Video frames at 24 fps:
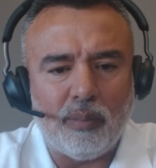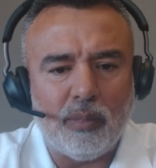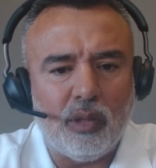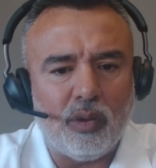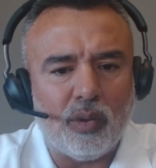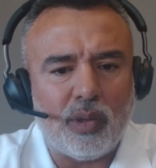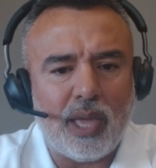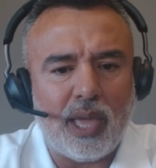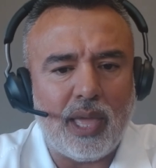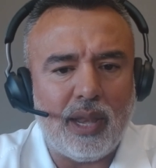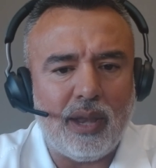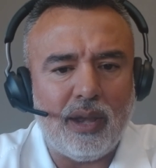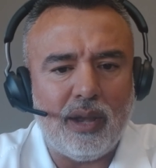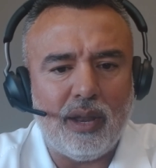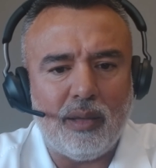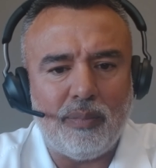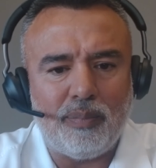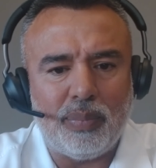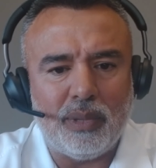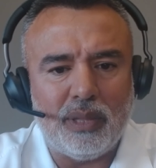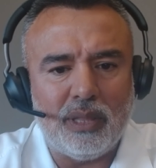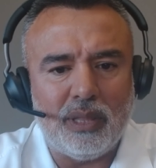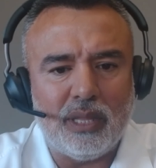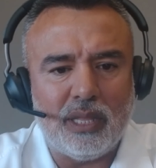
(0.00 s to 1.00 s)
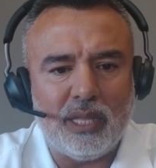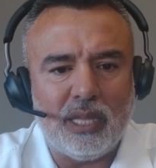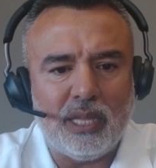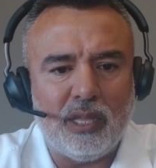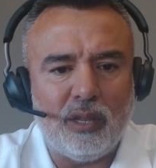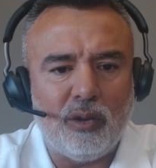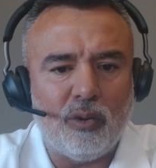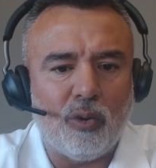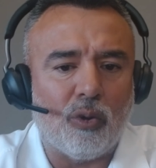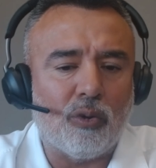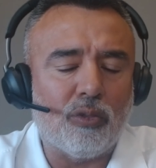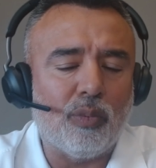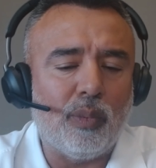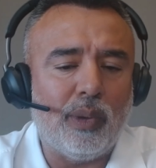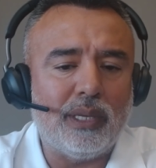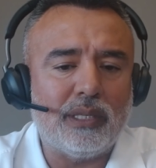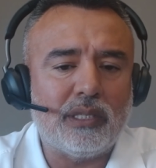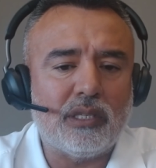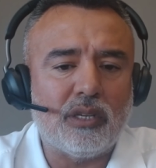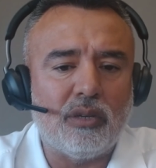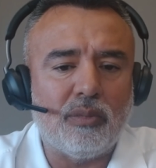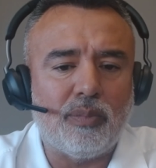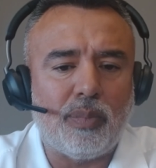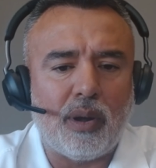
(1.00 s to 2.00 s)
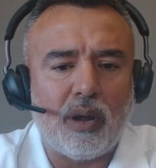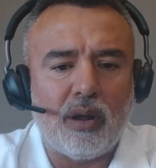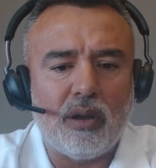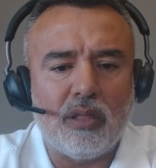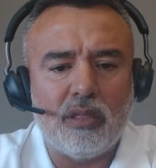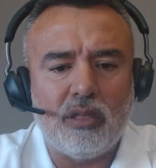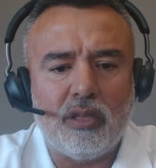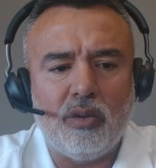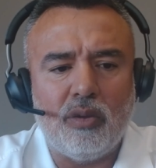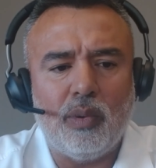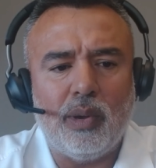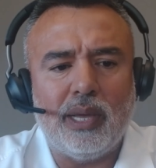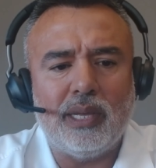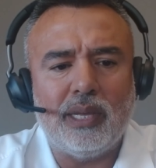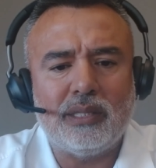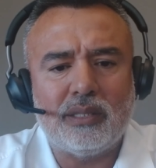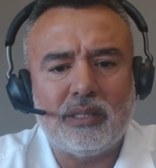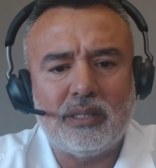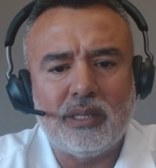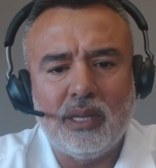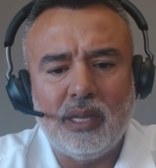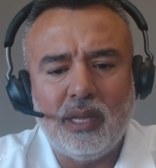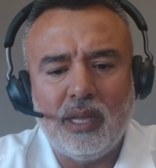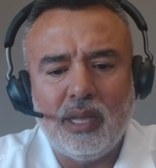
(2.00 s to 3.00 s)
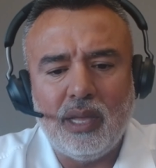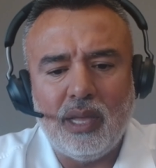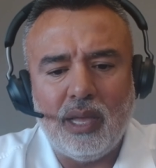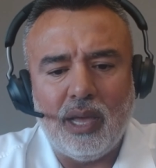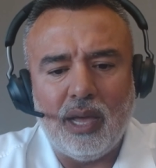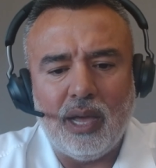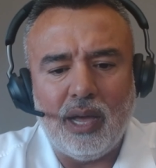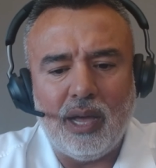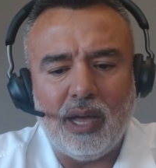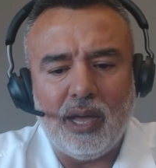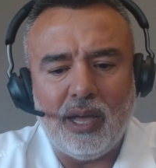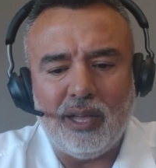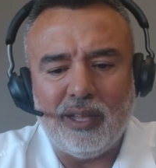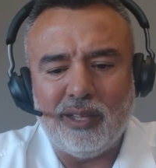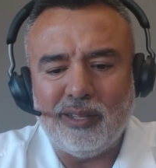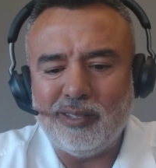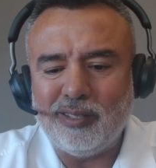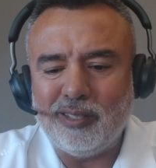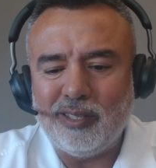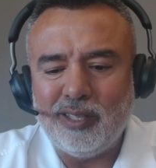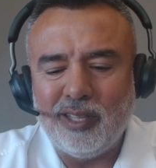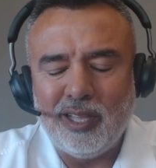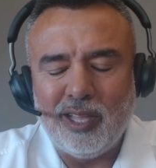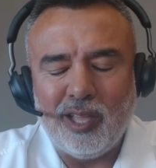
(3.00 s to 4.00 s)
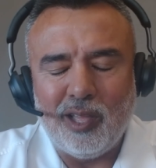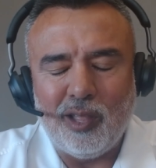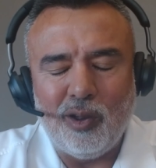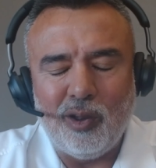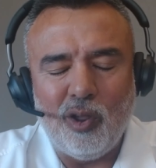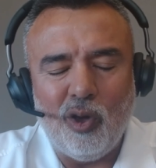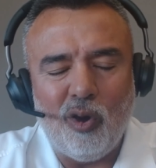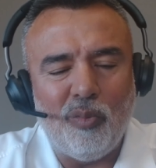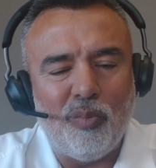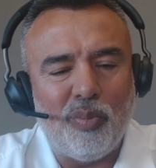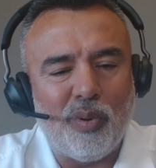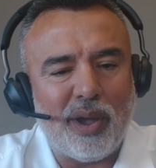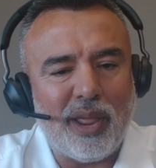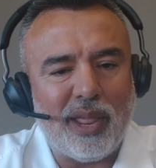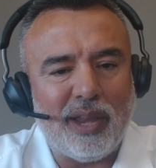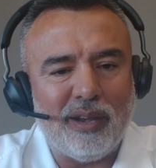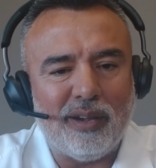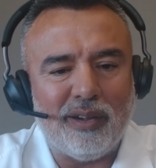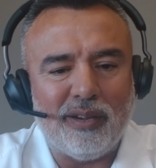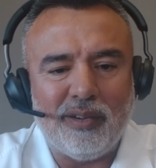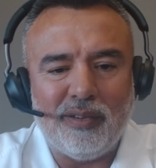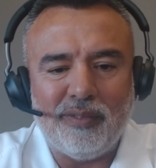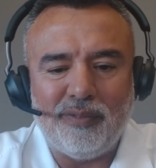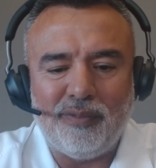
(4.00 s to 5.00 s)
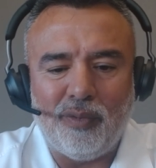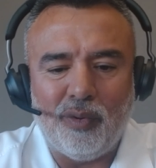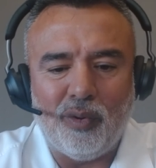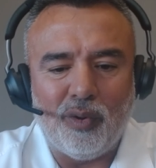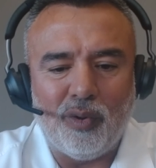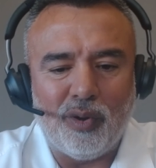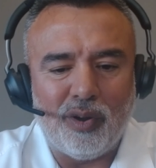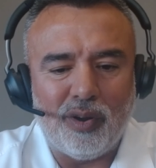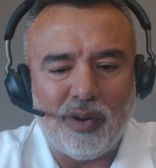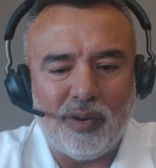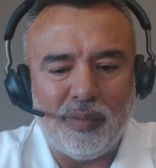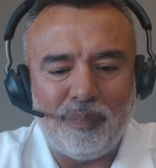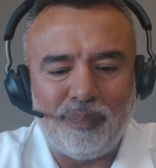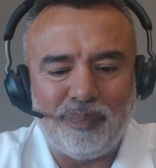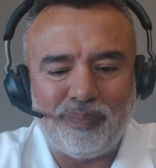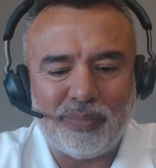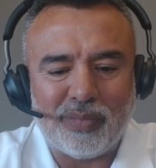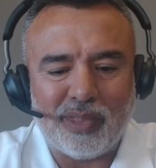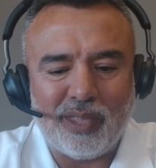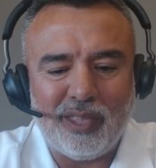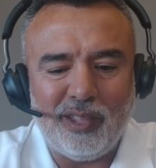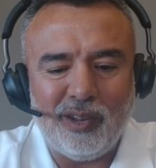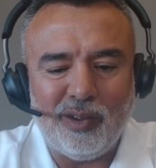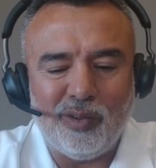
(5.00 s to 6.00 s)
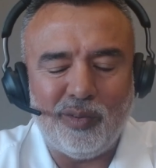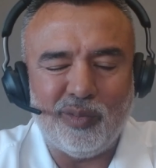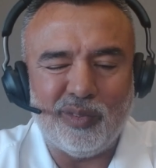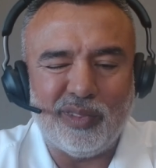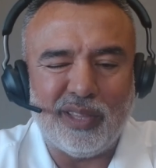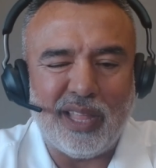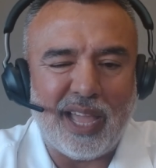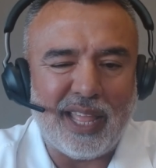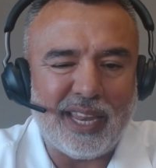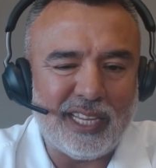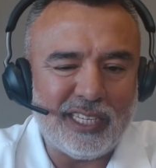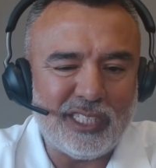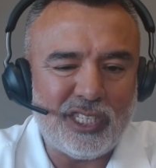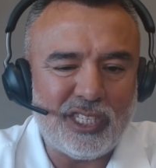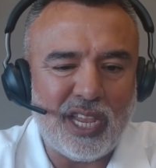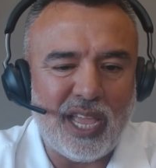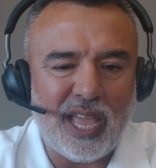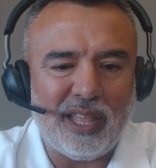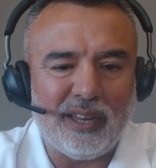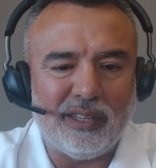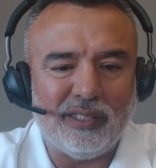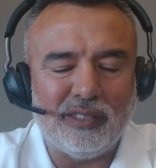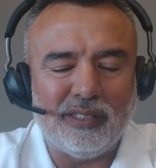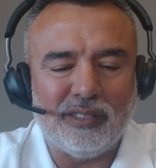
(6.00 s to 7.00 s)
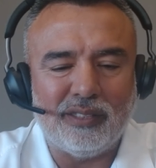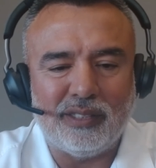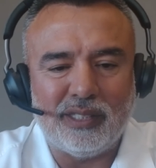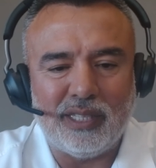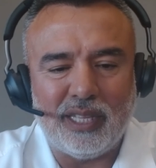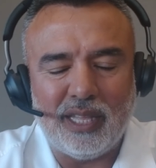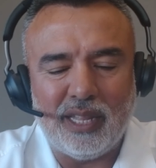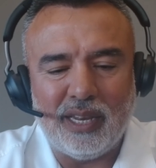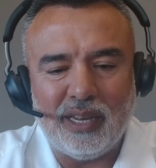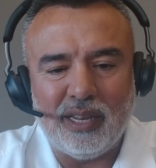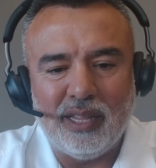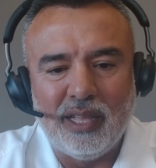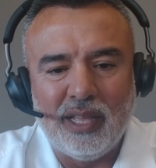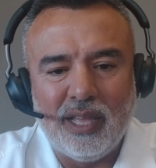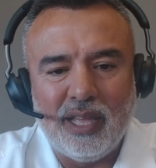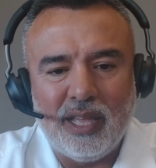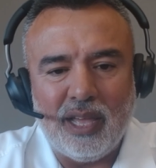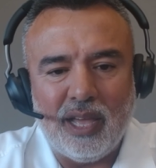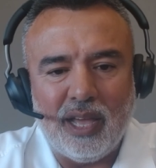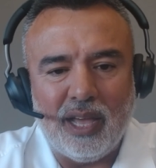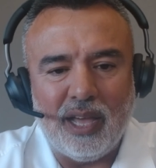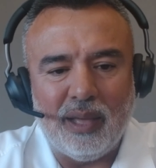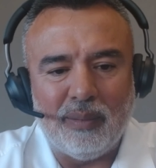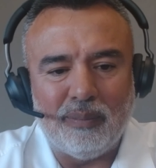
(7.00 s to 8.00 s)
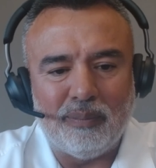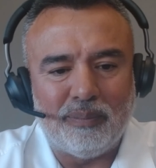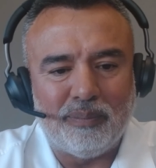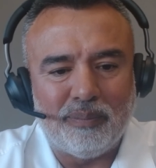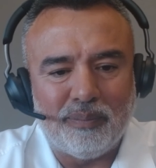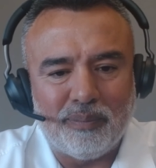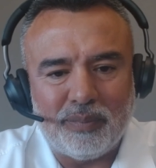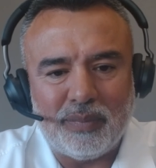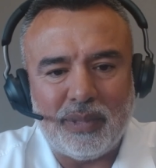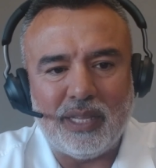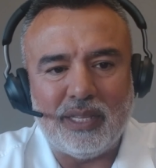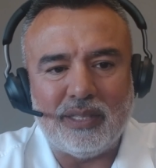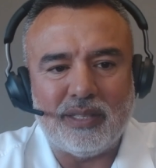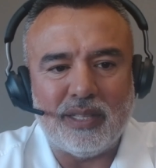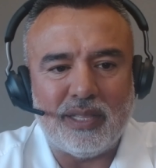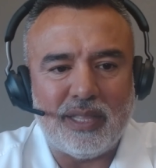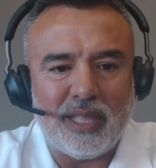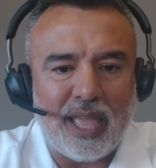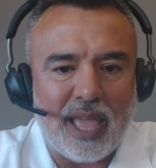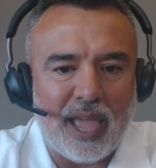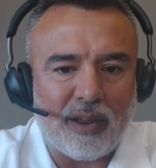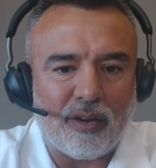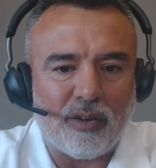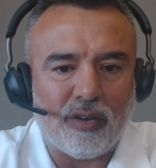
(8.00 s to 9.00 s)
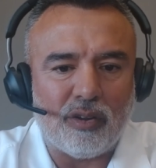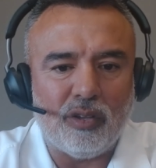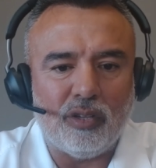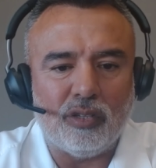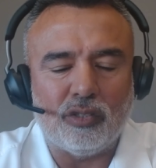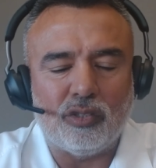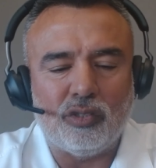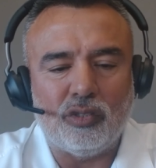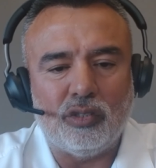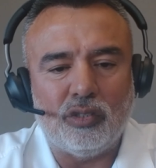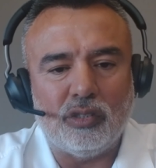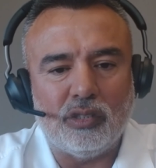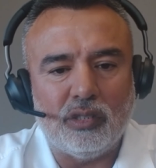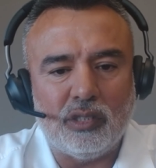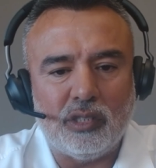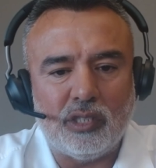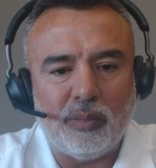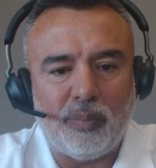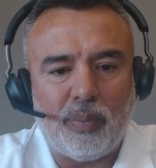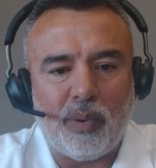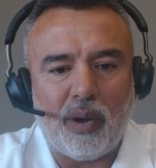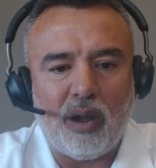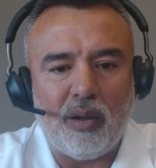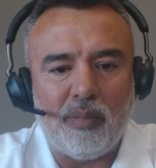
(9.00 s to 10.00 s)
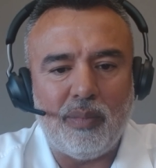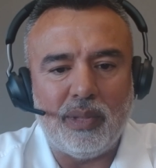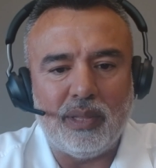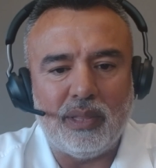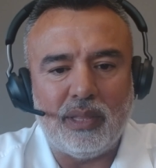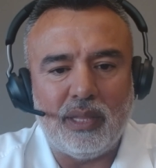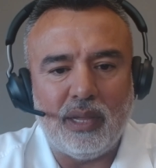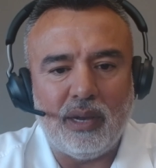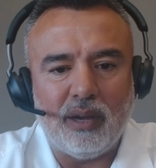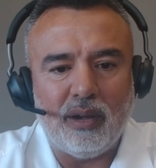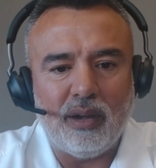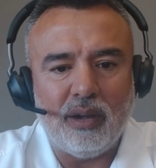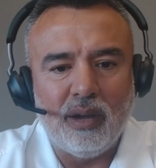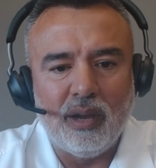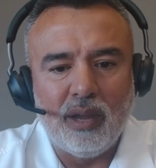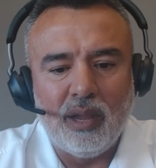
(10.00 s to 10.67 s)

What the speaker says: located up in the northwestern part of the U.S., no brainer for lining channels and things in the agricultural department there.